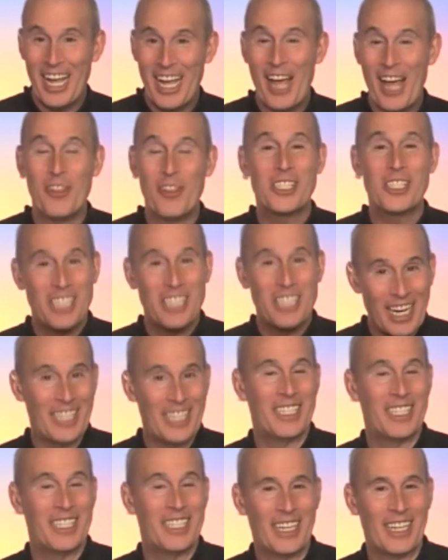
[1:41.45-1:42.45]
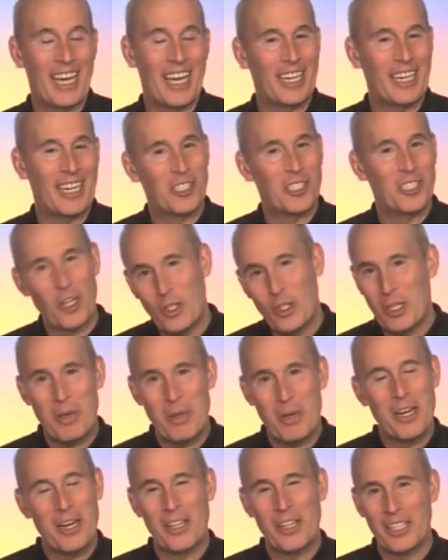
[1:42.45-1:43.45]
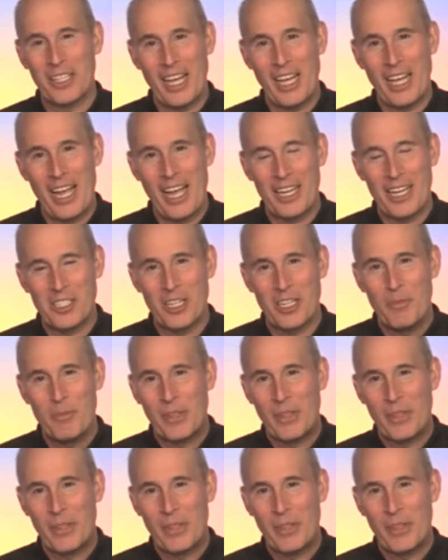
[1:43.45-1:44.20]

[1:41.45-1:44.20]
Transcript: and the second decade. It's only been in the last